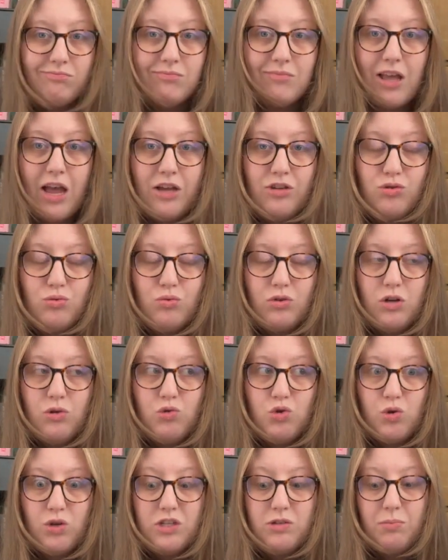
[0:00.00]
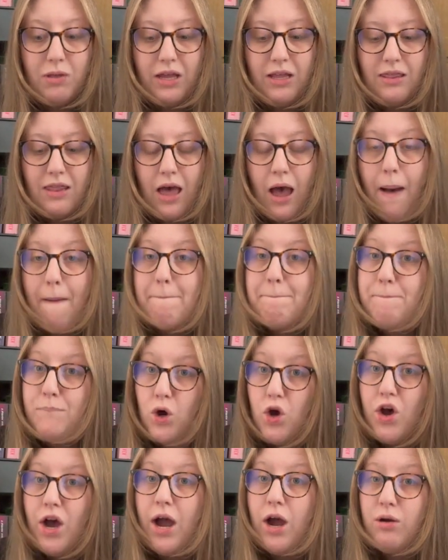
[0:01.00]
I just wanted to explain that.
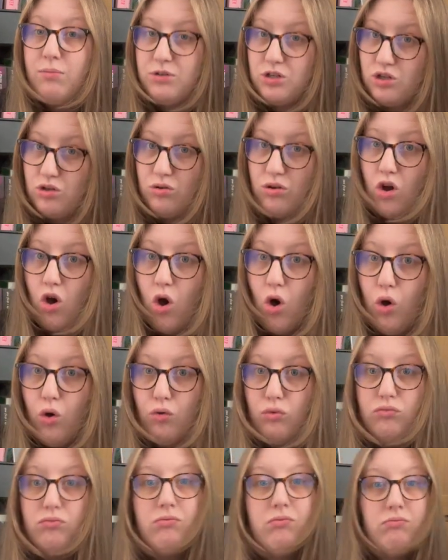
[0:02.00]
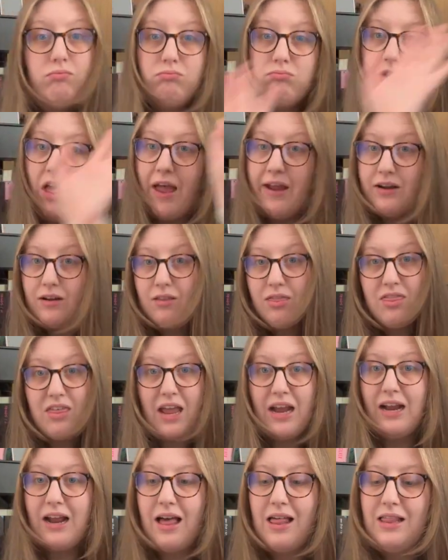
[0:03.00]
But I'll be doing a whole like
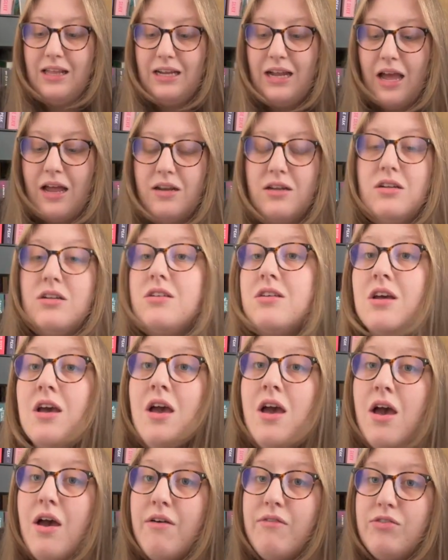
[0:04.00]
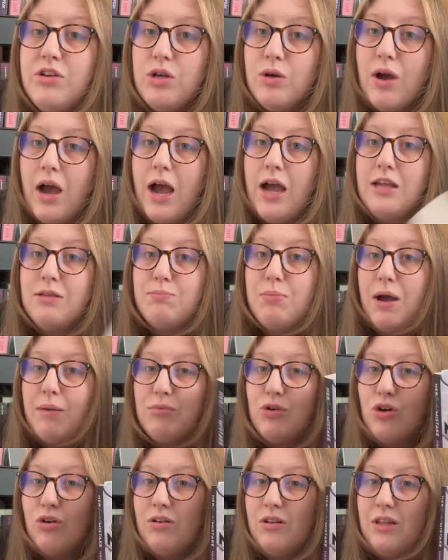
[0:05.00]
thing at the end for you guys, but I'm
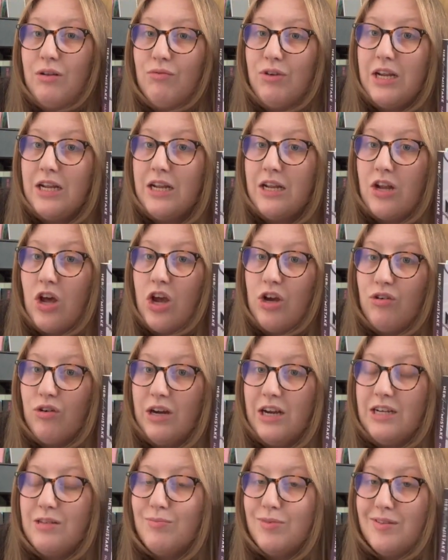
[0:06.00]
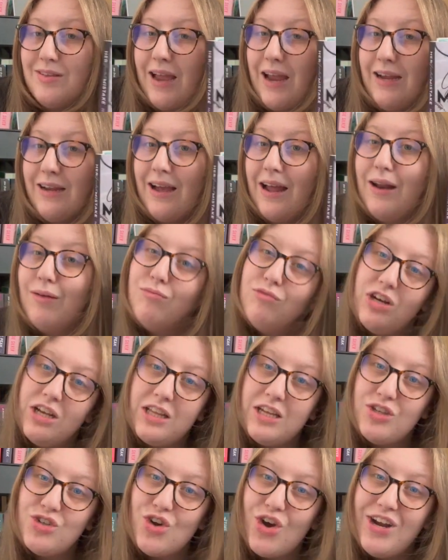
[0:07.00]
currently reading Her Greatest Mistake and I'm
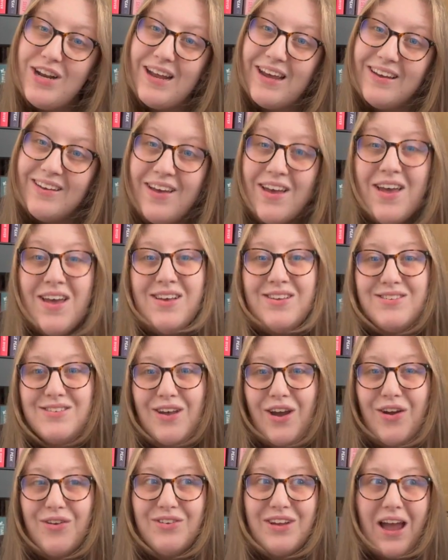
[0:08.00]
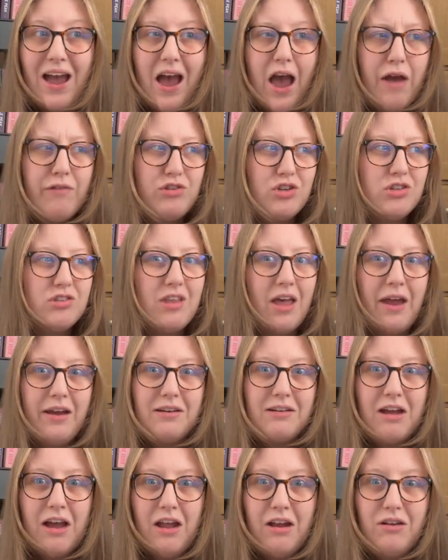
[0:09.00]
really enjoying it. So yeah, I've just
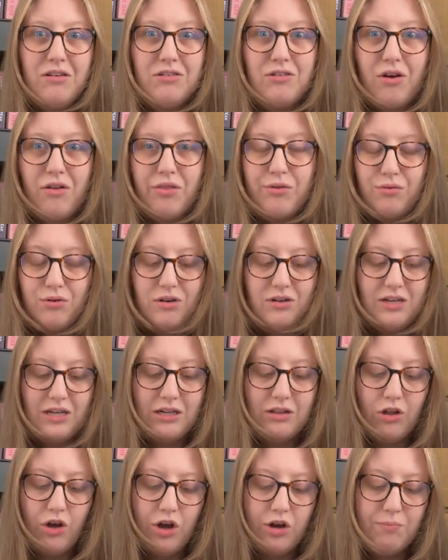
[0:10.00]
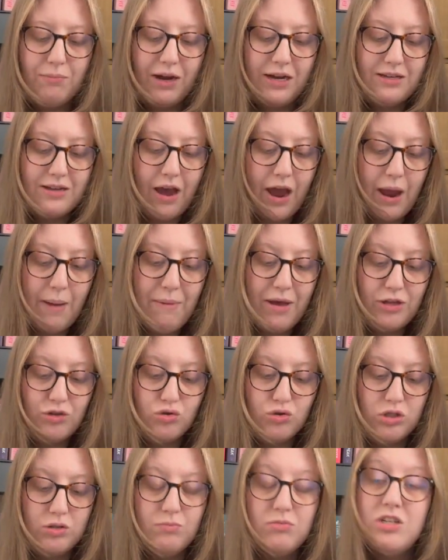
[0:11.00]
like kind of gone through and decluttered my entire
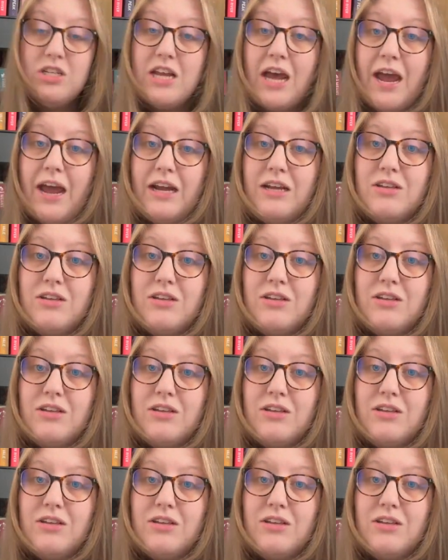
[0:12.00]
bedroom today,